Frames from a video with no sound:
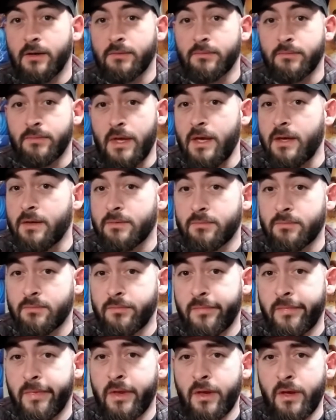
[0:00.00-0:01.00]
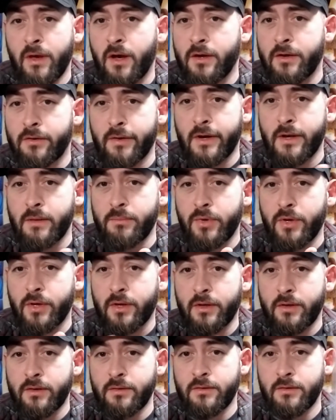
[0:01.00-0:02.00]
Yeah. Underrated
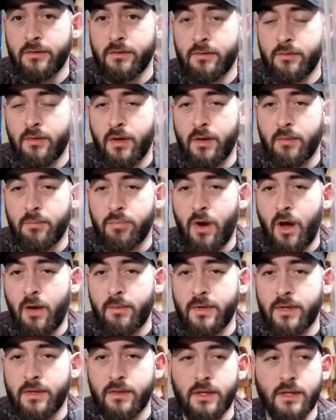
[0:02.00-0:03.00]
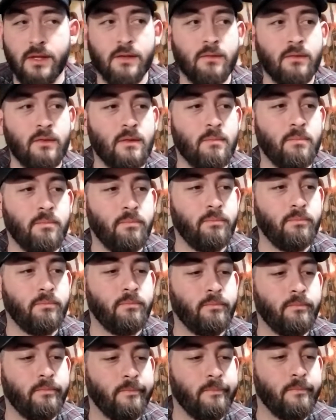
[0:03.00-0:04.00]
book. Probably the
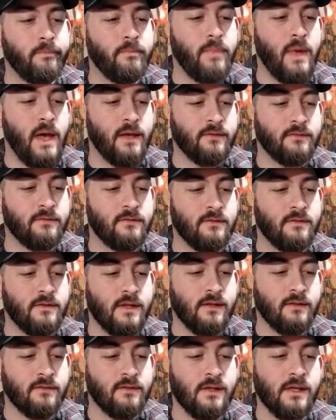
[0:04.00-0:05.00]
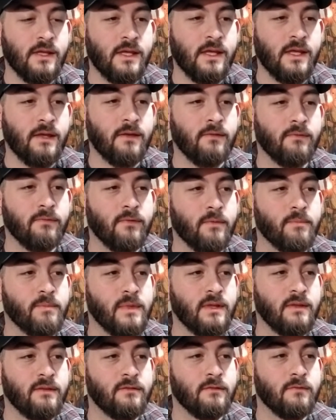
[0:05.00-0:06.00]
best DC key from the
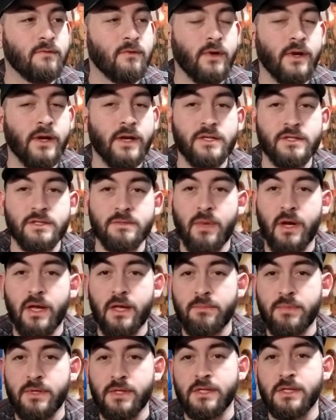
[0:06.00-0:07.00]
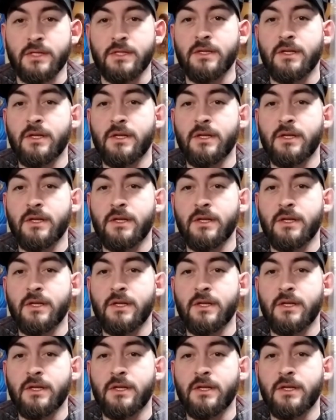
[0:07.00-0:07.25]
Silver Age, in my opinion.